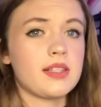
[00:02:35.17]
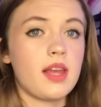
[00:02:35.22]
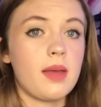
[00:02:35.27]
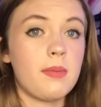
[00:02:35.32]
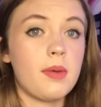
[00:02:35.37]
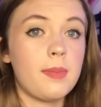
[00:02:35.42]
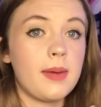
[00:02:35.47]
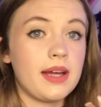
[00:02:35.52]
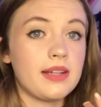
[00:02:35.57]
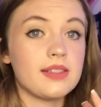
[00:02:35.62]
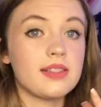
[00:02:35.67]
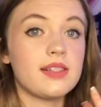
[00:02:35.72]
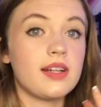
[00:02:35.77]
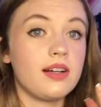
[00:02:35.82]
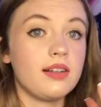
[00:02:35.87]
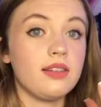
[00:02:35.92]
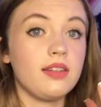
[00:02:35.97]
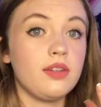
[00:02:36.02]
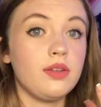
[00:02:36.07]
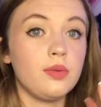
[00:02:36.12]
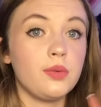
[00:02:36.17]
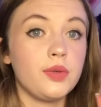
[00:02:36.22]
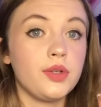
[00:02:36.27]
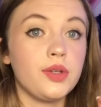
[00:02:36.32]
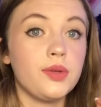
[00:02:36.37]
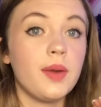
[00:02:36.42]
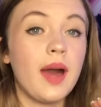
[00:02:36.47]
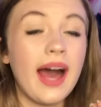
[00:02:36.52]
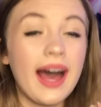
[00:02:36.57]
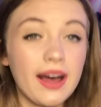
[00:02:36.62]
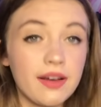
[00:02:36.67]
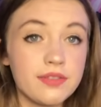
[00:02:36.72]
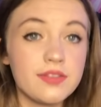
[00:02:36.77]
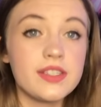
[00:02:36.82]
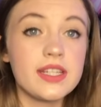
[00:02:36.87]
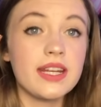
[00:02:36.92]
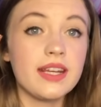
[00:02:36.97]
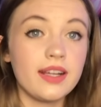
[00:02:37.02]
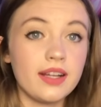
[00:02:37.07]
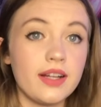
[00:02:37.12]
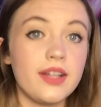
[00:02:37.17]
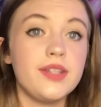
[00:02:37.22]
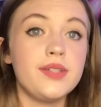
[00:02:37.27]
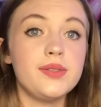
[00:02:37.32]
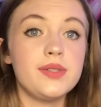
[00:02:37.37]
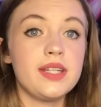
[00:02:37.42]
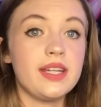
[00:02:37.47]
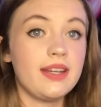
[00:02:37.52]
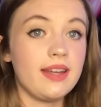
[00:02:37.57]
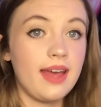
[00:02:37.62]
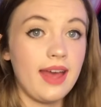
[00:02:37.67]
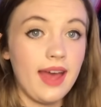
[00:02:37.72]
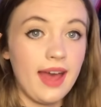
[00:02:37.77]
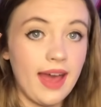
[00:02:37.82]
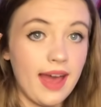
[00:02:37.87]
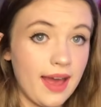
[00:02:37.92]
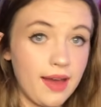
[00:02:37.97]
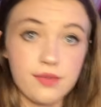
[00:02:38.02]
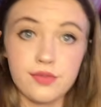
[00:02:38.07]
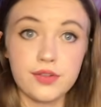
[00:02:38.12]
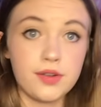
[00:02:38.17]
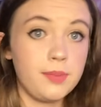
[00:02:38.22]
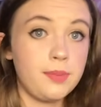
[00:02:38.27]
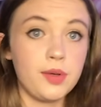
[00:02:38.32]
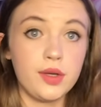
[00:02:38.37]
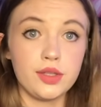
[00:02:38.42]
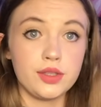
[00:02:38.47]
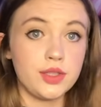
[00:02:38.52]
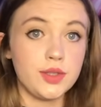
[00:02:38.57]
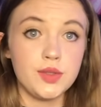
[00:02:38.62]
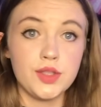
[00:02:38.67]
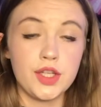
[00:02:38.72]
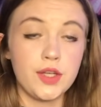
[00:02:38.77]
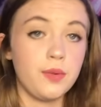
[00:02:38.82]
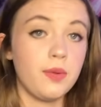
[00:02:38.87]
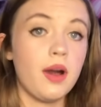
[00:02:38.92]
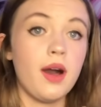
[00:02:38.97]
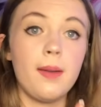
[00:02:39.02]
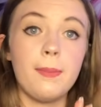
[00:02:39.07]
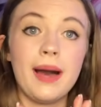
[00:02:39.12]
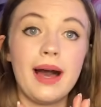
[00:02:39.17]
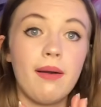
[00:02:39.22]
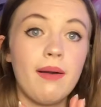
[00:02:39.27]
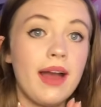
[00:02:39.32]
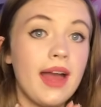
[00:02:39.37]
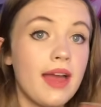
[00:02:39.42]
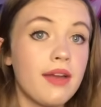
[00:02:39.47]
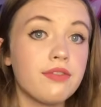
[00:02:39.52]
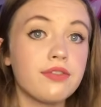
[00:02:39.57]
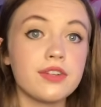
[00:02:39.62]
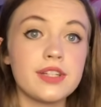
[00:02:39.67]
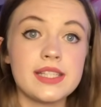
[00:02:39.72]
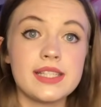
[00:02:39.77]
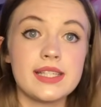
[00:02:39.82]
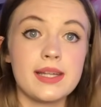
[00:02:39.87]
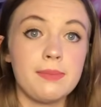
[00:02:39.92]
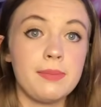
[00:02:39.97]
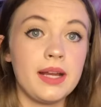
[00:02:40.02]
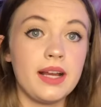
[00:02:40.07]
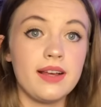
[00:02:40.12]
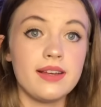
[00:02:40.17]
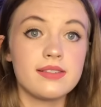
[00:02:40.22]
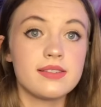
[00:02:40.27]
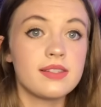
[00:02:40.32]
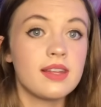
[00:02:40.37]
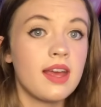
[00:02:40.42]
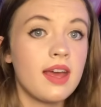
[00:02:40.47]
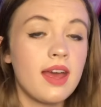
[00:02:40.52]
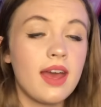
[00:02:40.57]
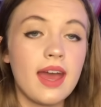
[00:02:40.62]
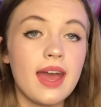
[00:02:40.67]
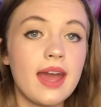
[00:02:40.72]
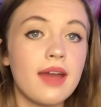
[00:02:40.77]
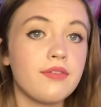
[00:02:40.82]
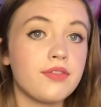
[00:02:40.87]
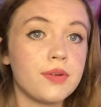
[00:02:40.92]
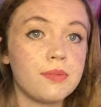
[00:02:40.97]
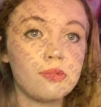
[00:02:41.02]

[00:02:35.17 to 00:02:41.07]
I'm about to tell you what you have to include in every book you do about every stimulus, every